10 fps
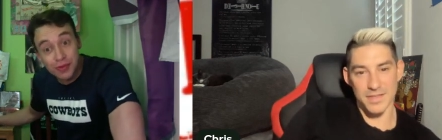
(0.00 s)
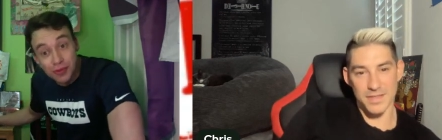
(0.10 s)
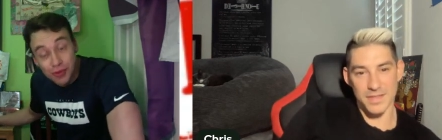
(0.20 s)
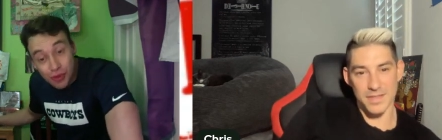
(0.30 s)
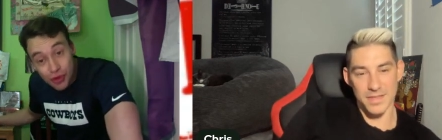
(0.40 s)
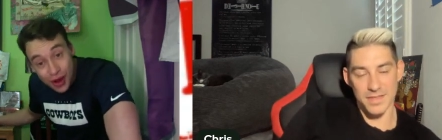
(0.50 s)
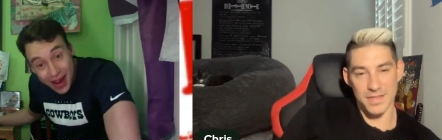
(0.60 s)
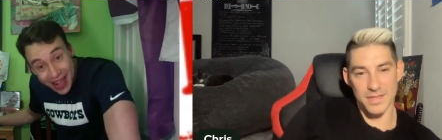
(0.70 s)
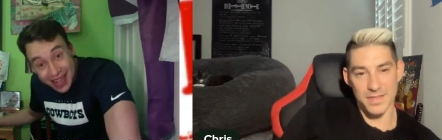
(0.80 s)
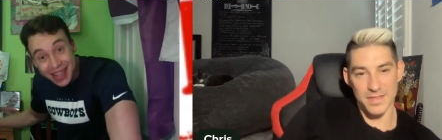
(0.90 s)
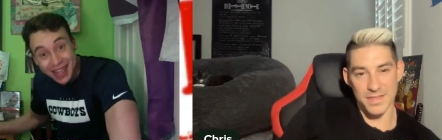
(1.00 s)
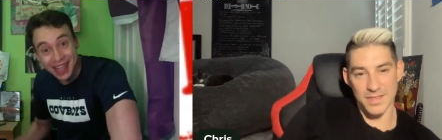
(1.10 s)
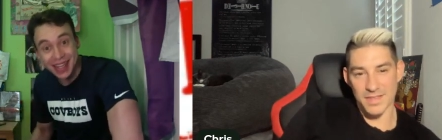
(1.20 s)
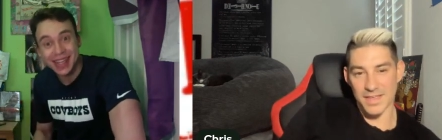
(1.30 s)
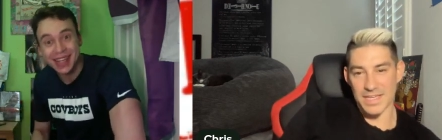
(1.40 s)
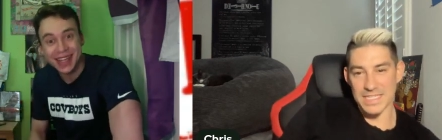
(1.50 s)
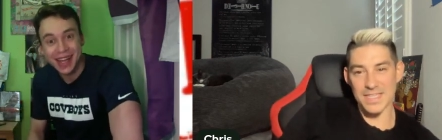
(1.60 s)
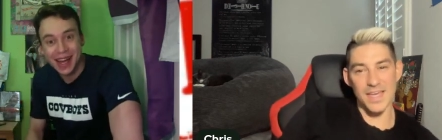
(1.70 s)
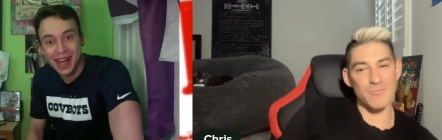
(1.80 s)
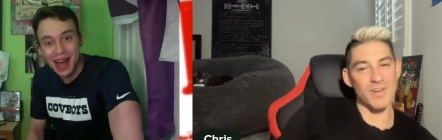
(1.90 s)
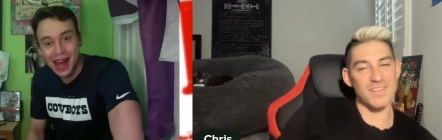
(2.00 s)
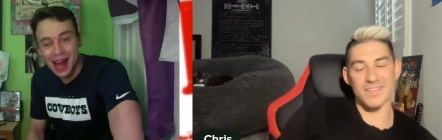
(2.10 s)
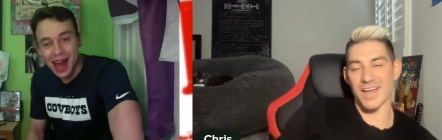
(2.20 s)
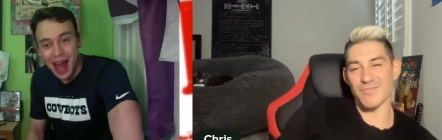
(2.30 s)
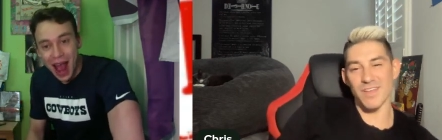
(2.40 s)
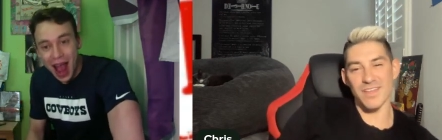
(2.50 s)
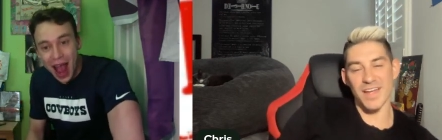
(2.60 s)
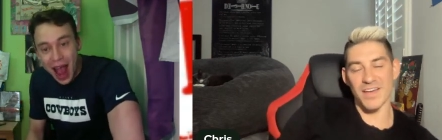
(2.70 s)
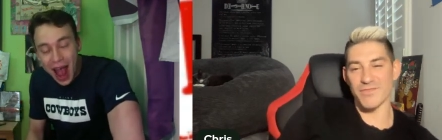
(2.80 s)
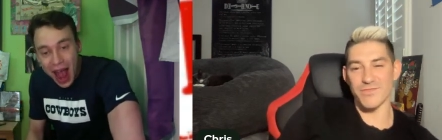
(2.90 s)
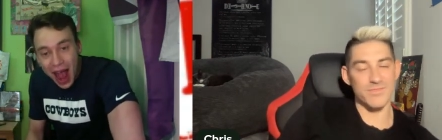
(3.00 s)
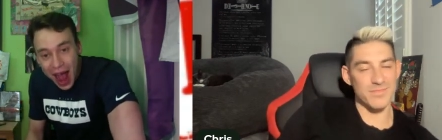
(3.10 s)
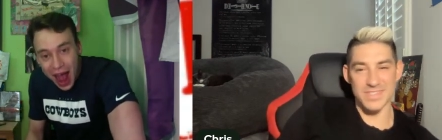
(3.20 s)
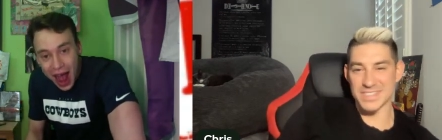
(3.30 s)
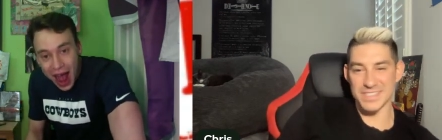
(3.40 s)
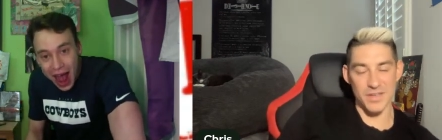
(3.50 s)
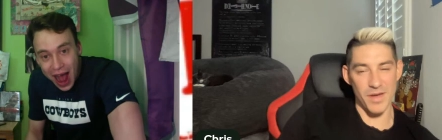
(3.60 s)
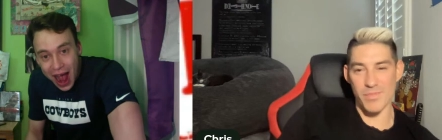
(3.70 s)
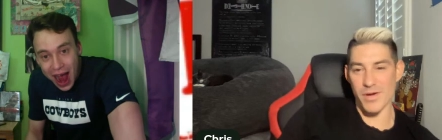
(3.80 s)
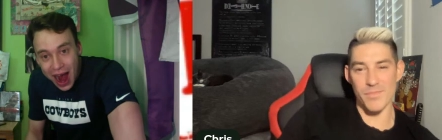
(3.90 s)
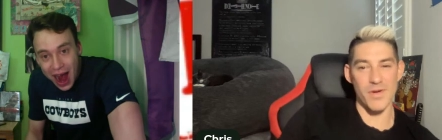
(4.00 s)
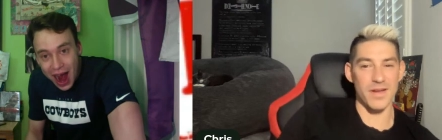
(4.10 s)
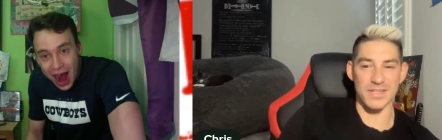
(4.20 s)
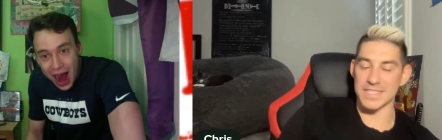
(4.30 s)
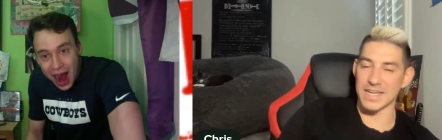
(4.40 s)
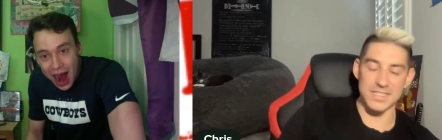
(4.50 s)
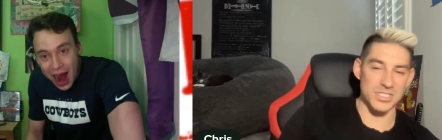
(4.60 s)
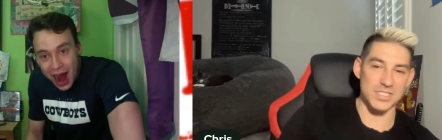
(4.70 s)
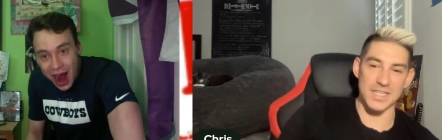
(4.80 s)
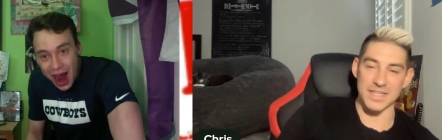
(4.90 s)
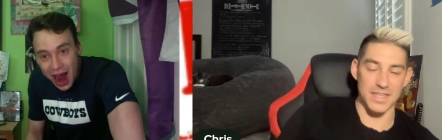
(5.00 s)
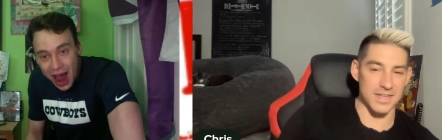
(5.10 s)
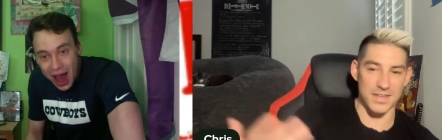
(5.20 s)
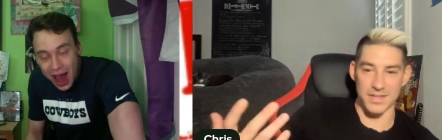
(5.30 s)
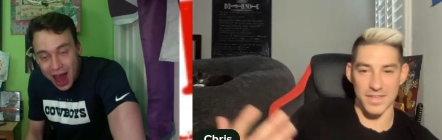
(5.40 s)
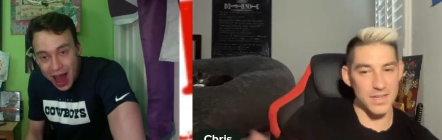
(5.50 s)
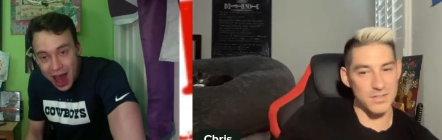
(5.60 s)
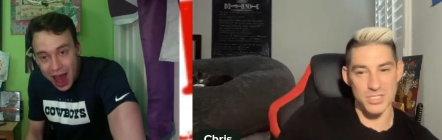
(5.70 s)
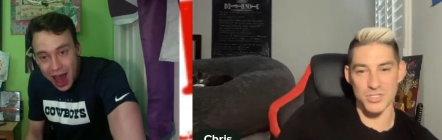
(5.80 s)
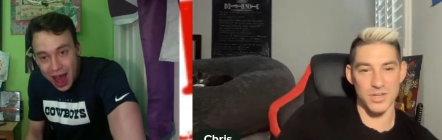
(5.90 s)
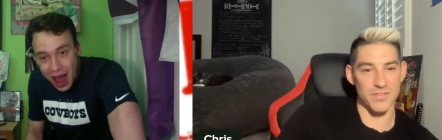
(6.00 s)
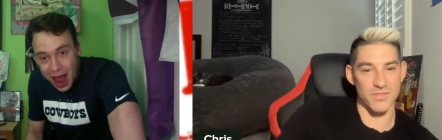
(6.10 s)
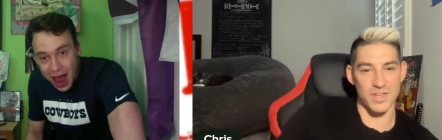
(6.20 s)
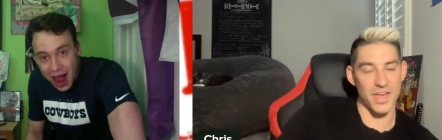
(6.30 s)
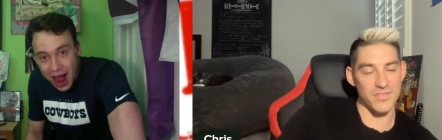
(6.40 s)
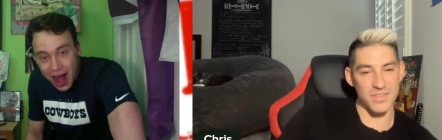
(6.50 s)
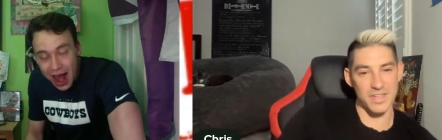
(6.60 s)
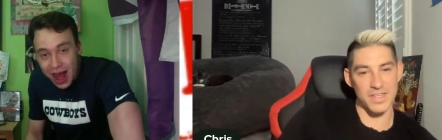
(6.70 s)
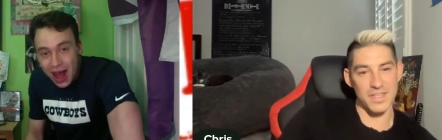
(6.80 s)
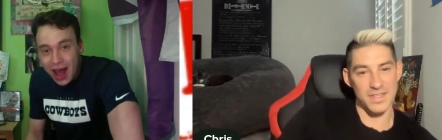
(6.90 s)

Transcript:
Speaker 1: Really?
Speaker 2: Yeah, I'd rather have a pump product and I could just take like a energy drink for caffeine.